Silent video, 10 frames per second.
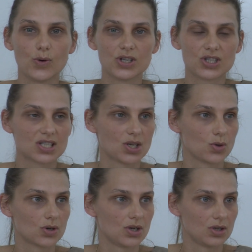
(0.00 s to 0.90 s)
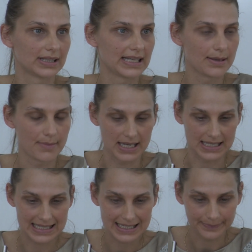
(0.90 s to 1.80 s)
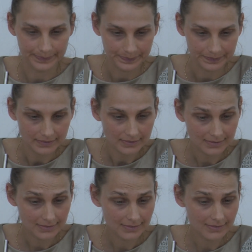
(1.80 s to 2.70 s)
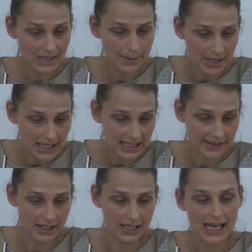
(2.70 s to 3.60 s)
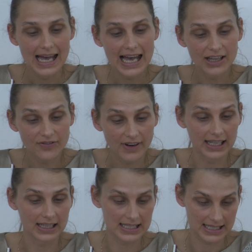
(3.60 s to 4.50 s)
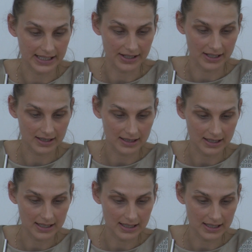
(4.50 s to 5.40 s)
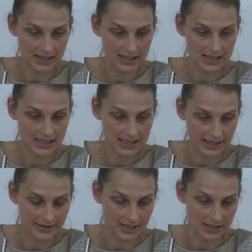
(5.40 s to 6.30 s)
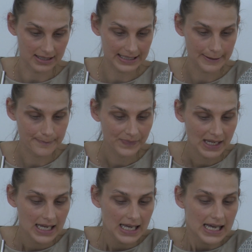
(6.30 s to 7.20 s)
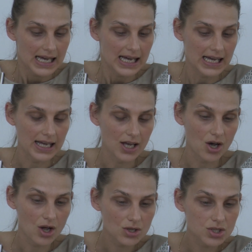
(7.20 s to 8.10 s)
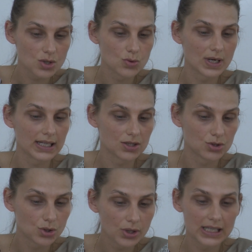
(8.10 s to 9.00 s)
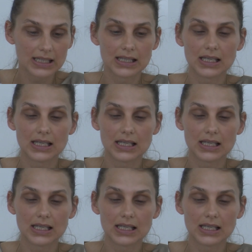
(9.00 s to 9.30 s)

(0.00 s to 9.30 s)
which is so called EMAS. Marketing, and finally setting standards. Also, while doing